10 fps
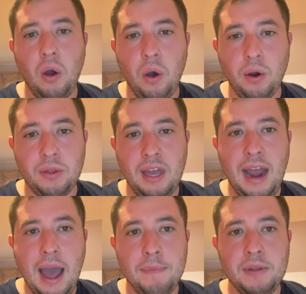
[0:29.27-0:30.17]
art that
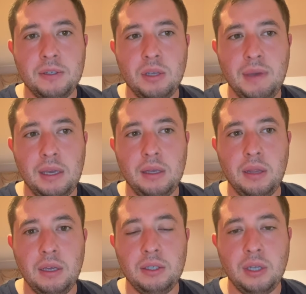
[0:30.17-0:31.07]
happens to make
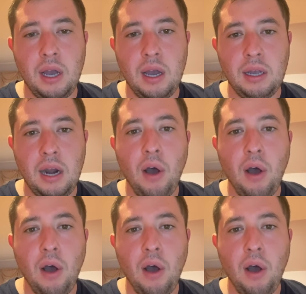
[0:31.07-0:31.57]
this kind